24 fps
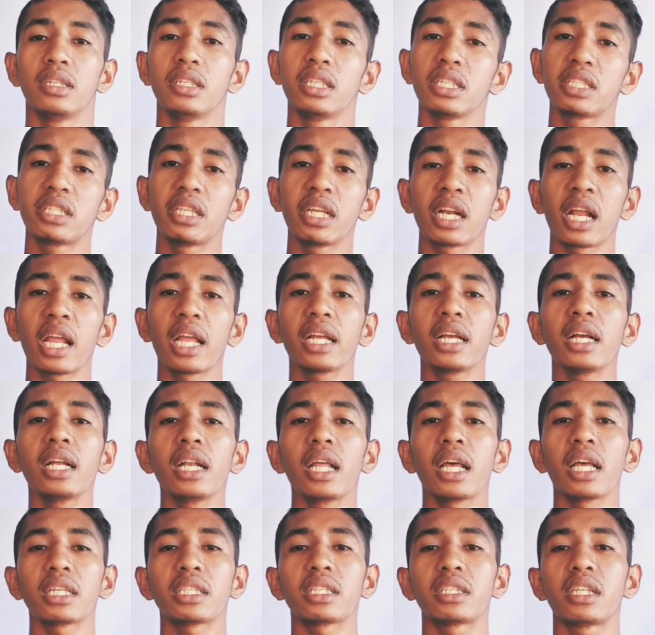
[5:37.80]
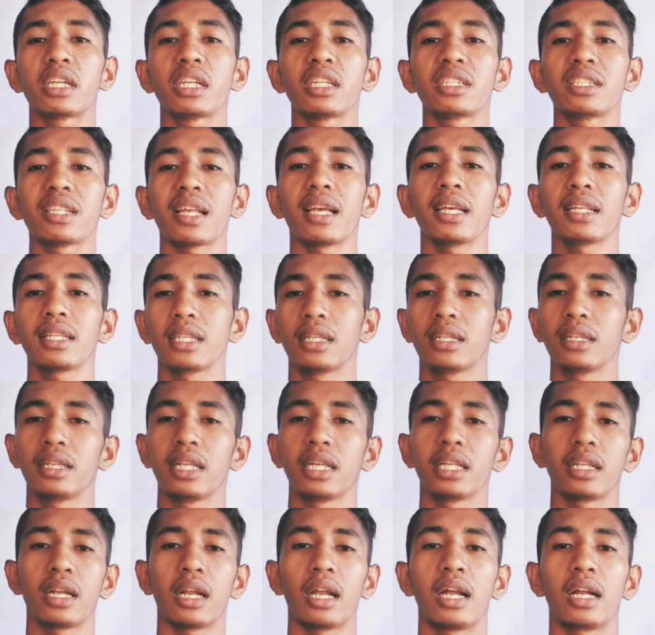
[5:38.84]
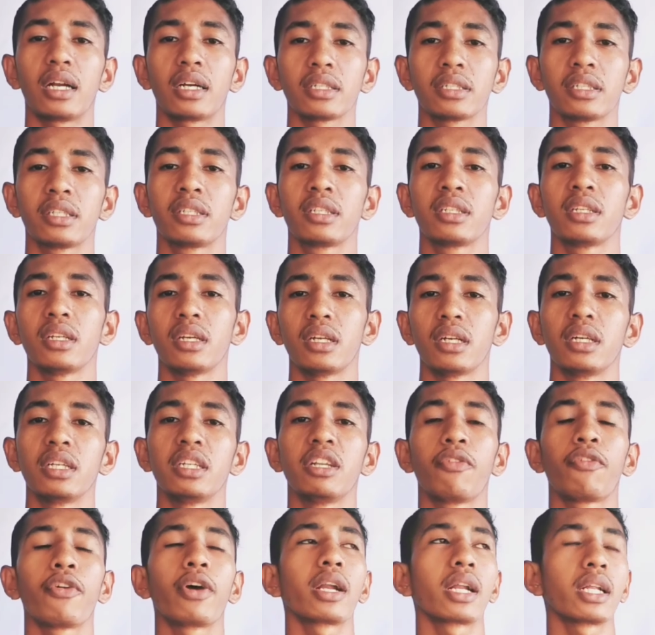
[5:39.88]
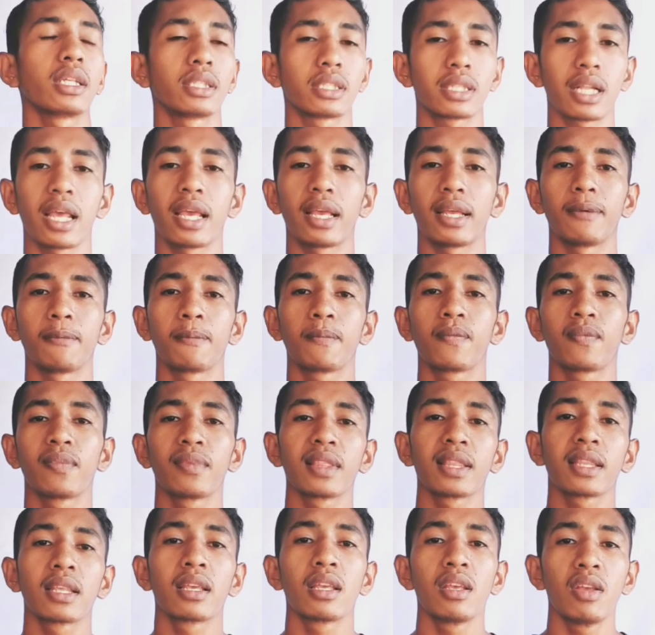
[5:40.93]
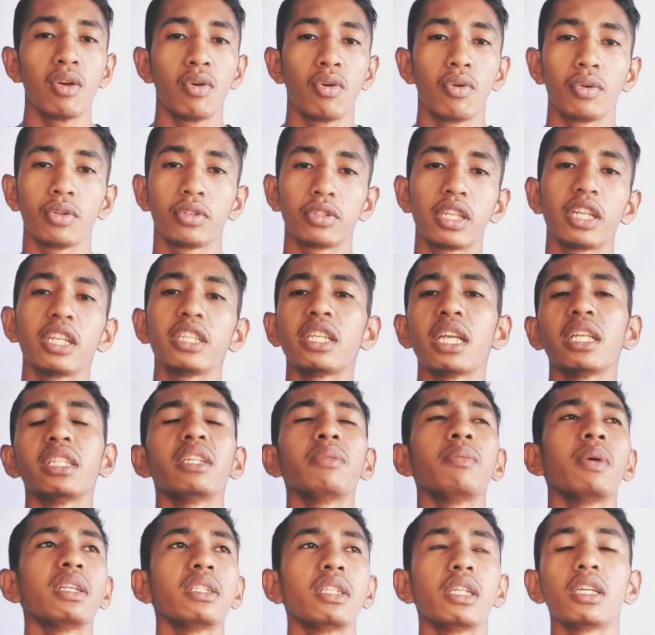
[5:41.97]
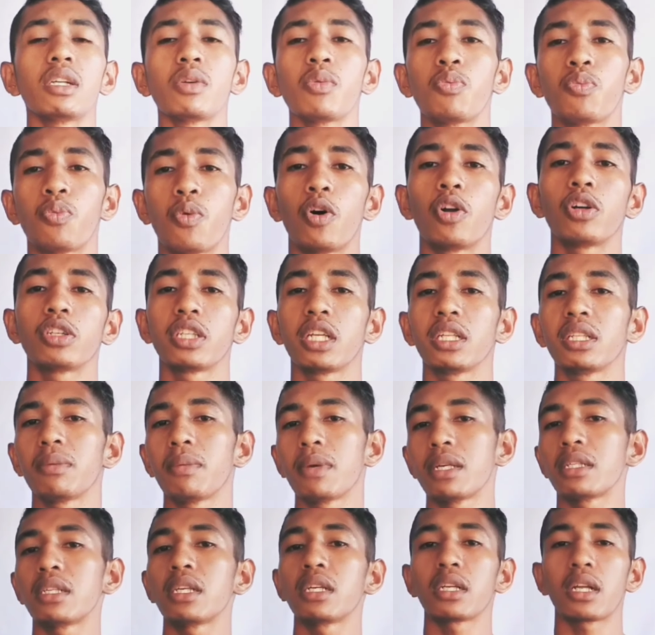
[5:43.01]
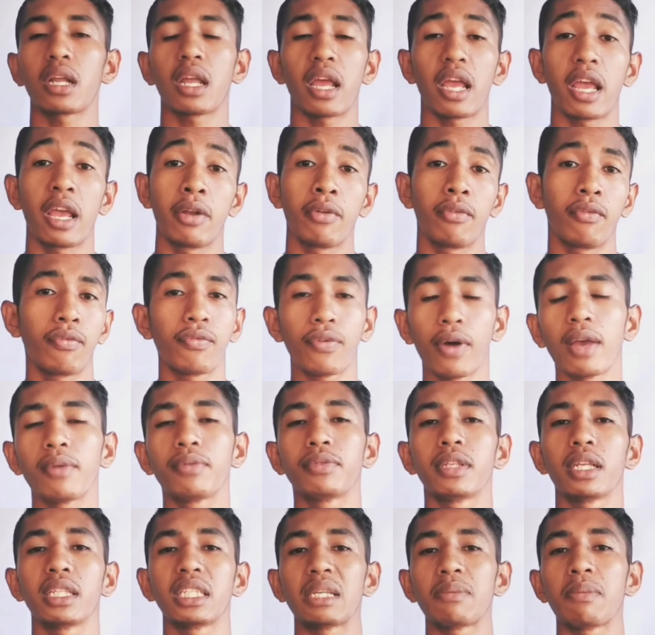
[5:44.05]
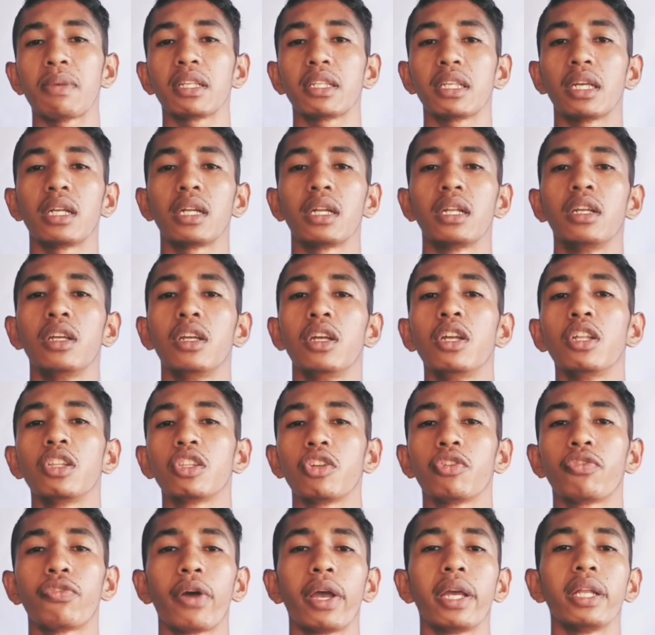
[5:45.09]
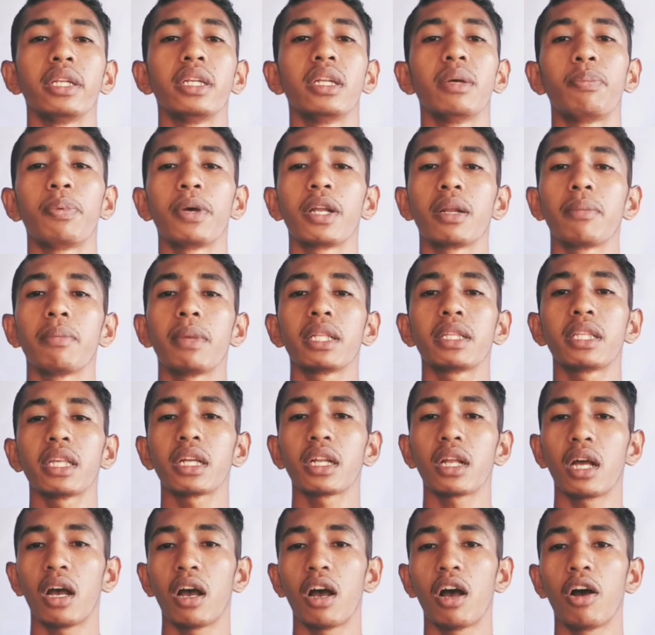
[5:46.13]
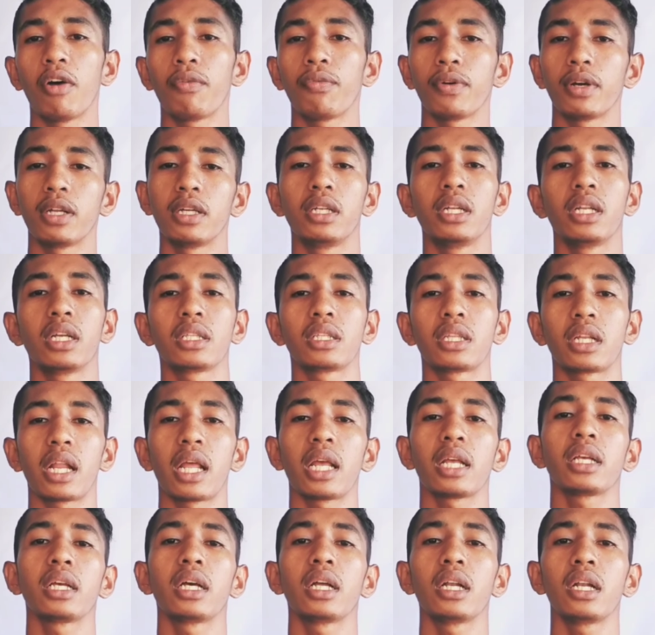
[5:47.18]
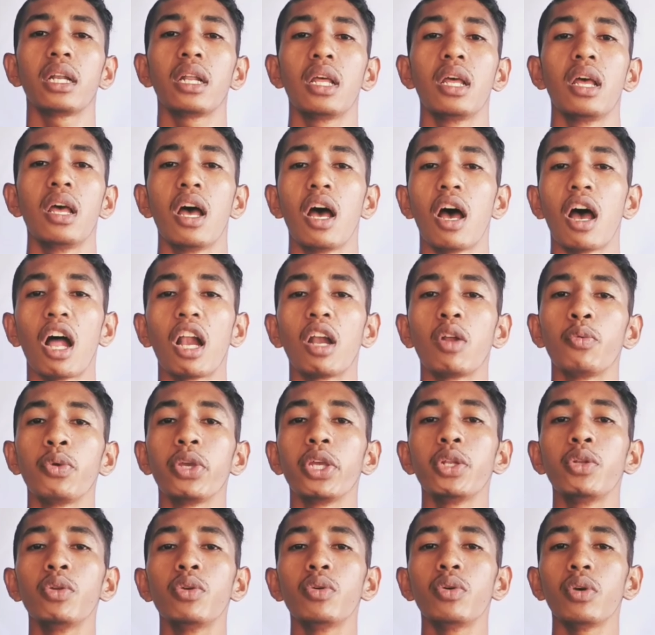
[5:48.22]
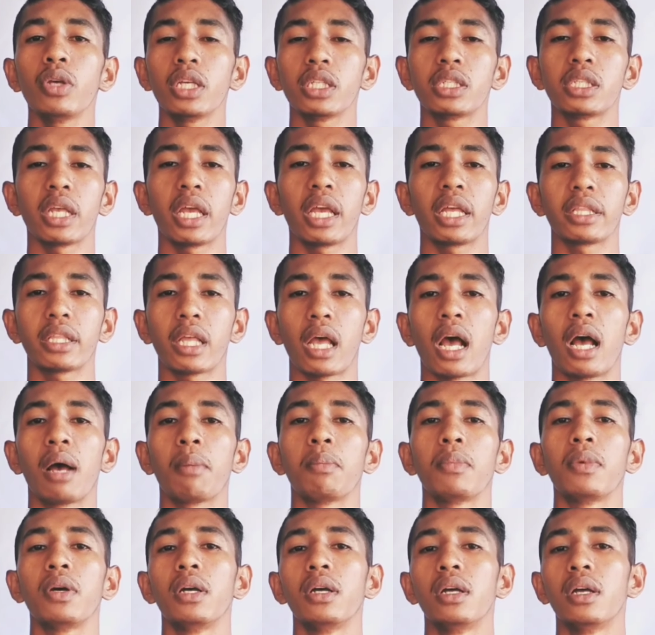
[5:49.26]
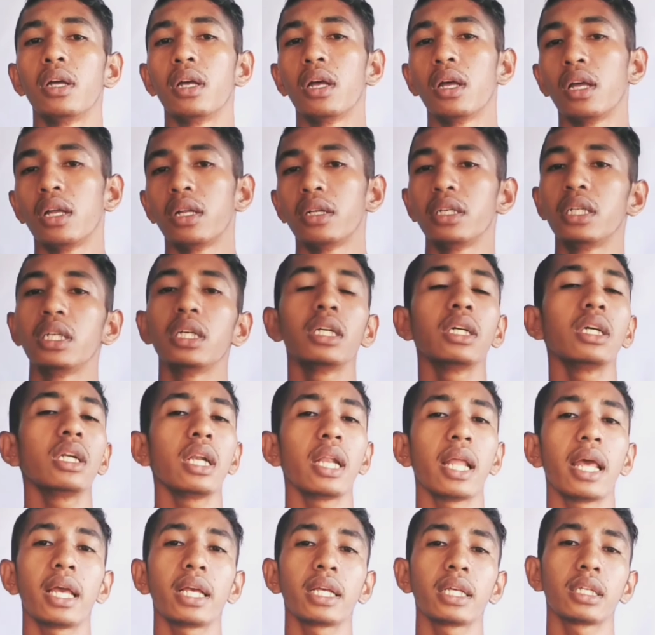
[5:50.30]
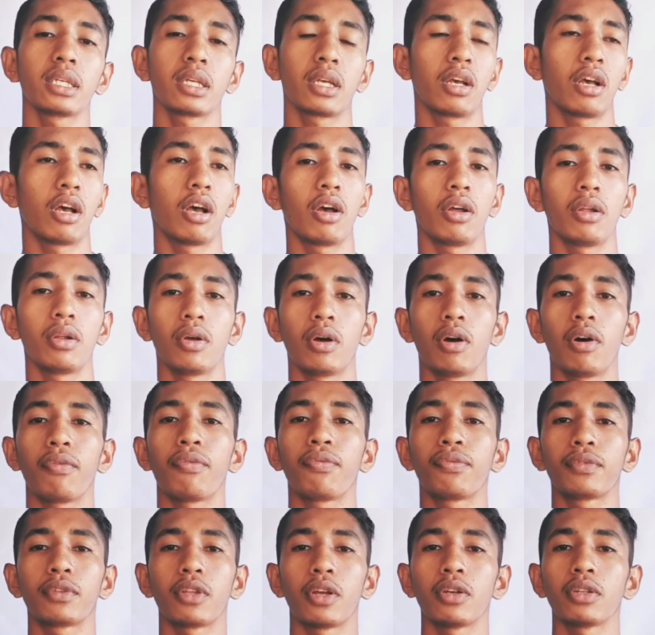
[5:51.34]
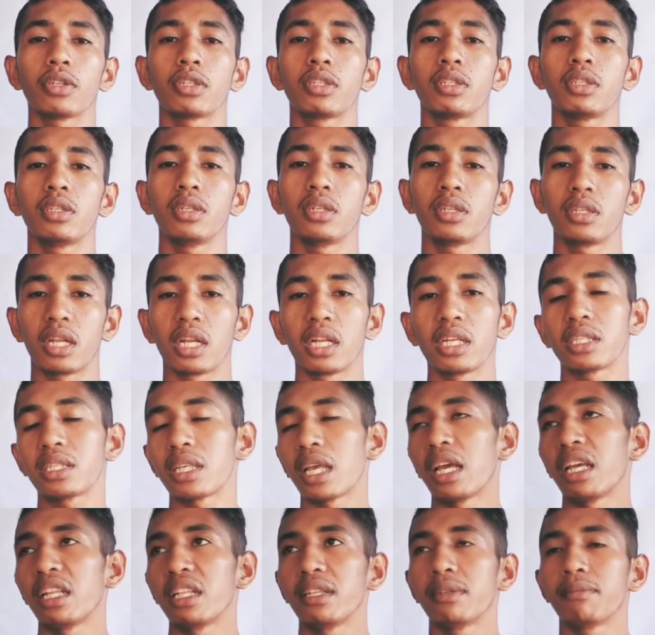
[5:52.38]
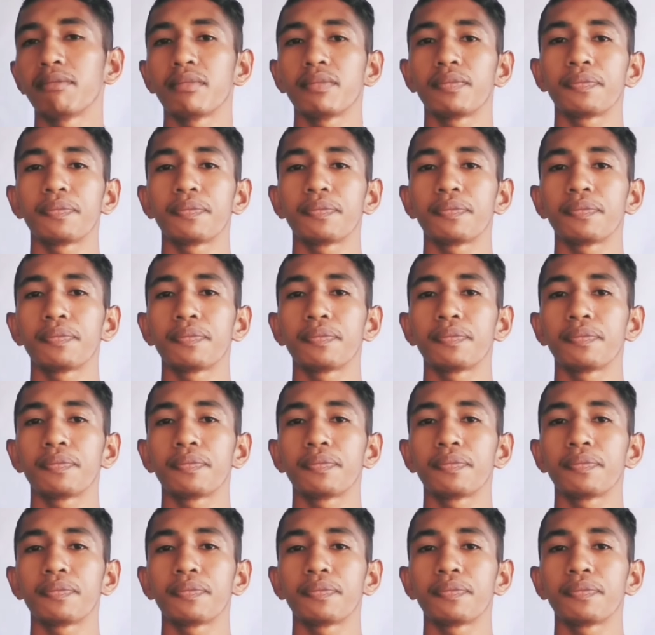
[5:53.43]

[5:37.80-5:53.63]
This triangle has 3 sides that are a different length. 3 cm, 4 cm, and 5 cm. To find the perimeter of the triangle, all we do is add up the length of those 3 sides.